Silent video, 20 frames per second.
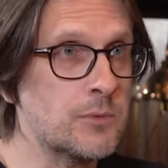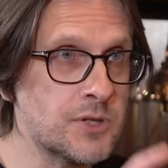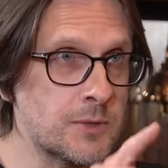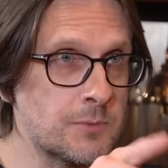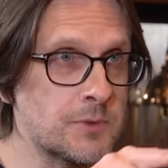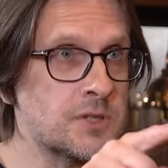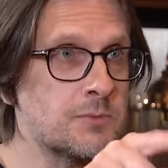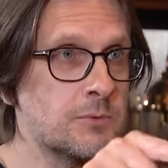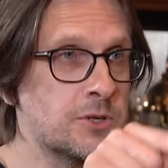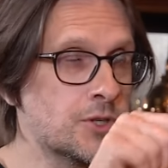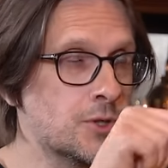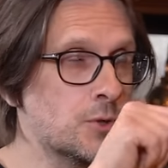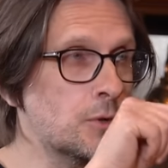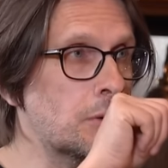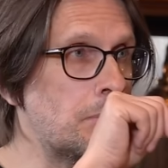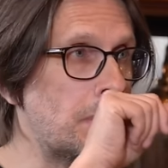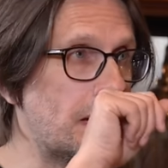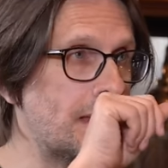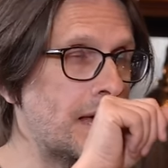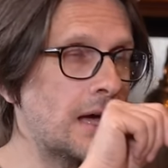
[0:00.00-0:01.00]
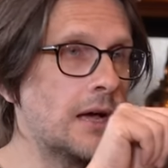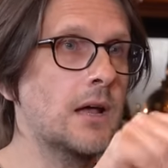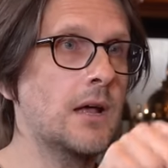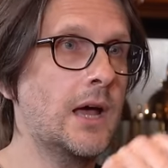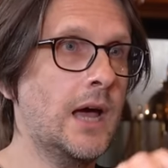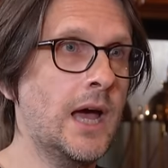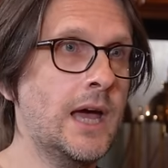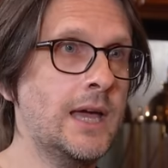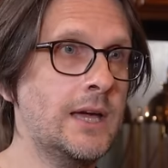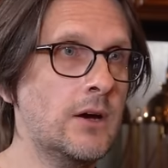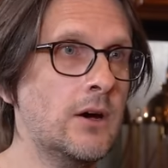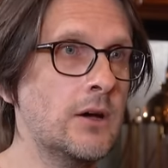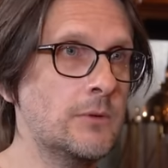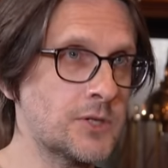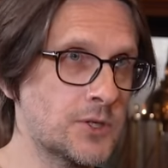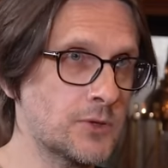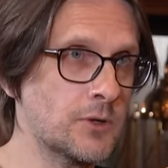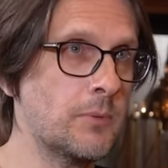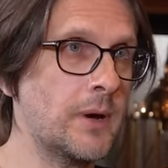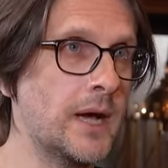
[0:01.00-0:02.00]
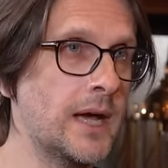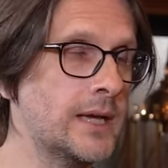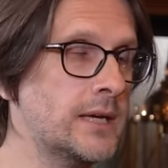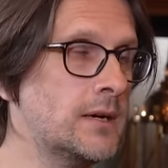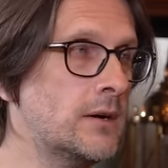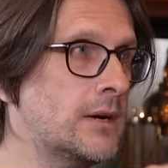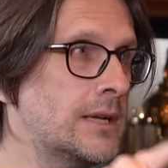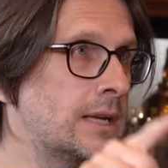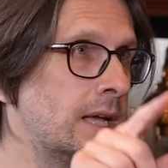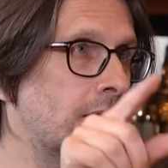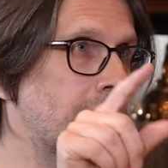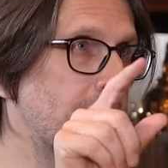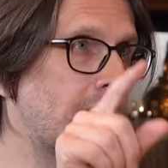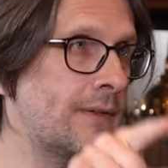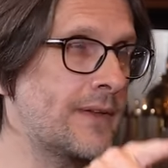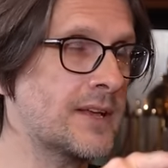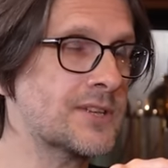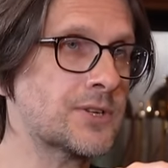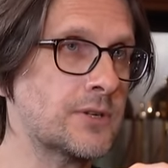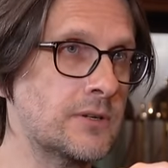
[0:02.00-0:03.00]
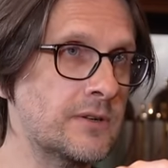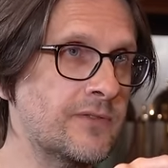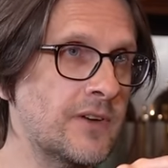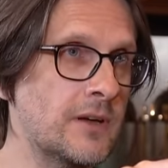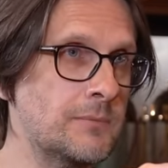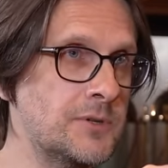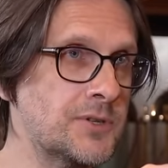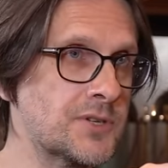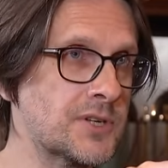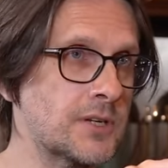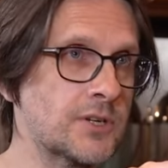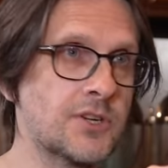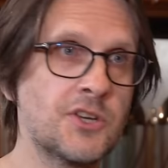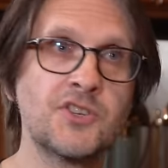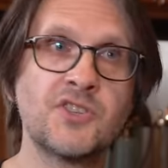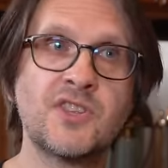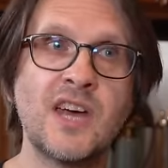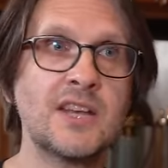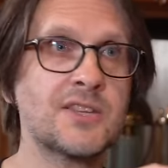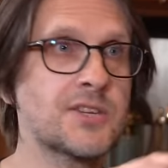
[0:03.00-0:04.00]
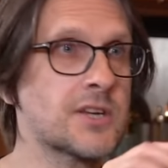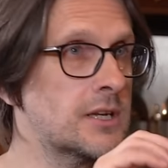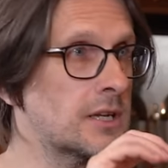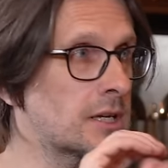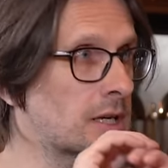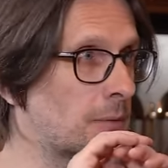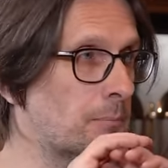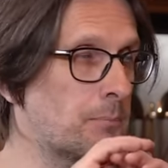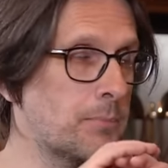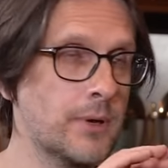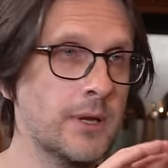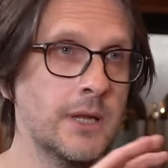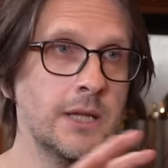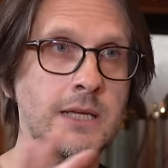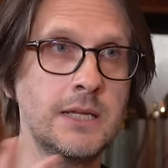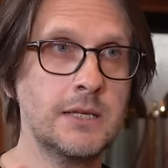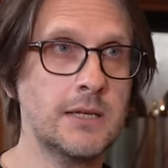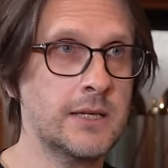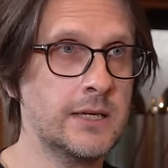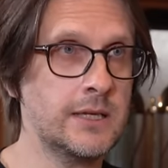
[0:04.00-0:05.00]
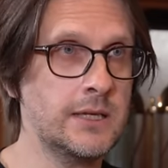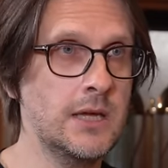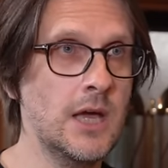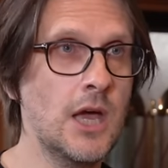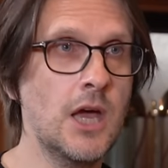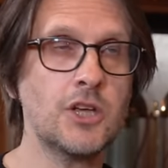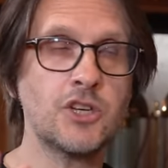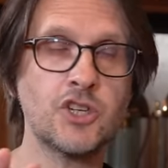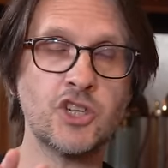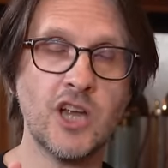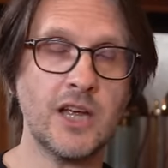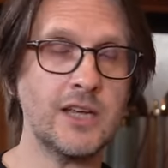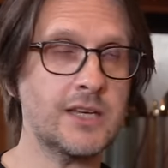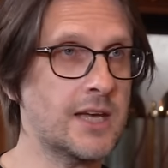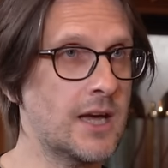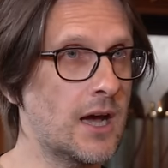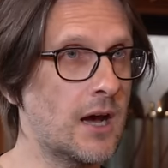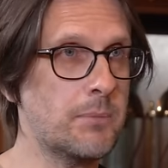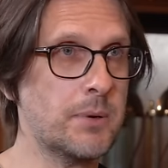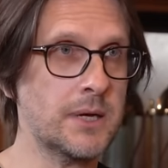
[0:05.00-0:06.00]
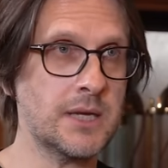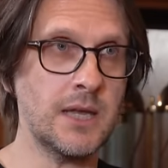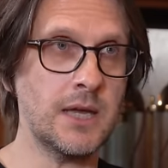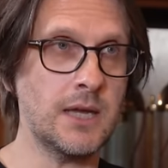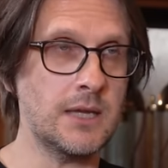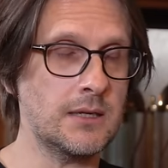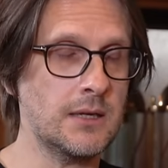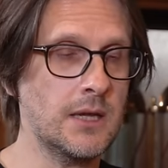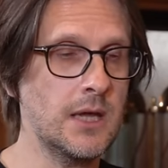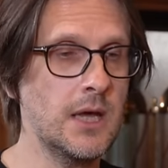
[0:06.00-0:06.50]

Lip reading: We should talk about that. Okay. AI. We should talk about AI now and how that's going to affect music, because that's going to completely shake it up again.